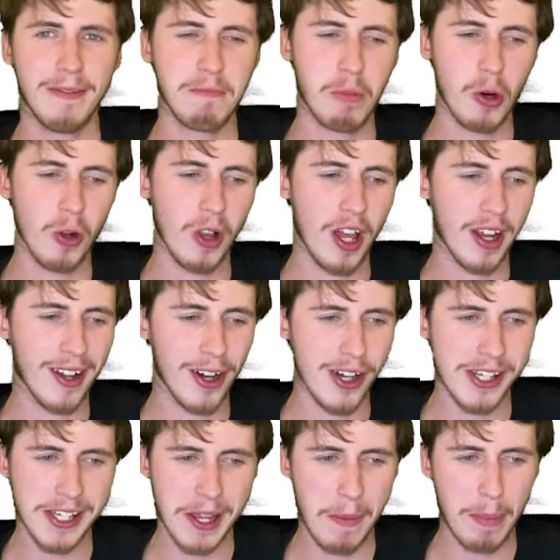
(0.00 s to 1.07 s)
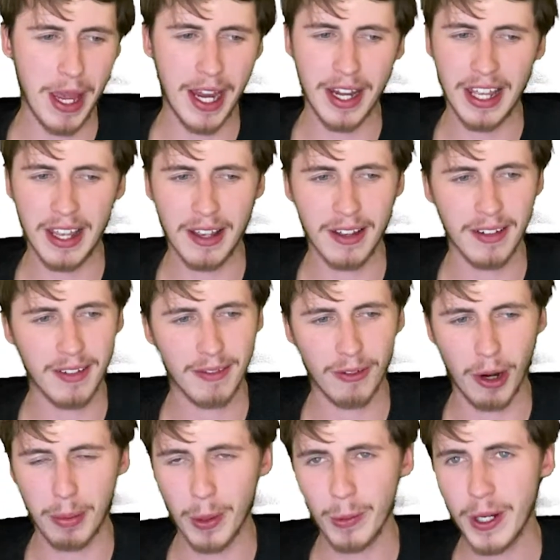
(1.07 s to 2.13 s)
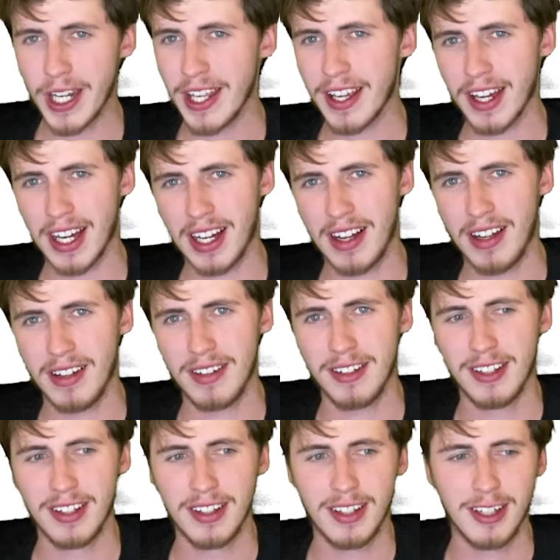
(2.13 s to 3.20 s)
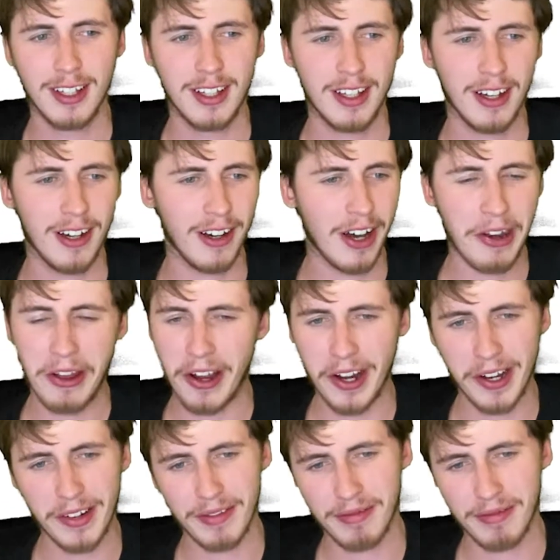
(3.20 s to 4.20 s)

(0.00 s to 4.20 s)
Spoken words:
Paulo Costa beating Robert Whittaker? I don't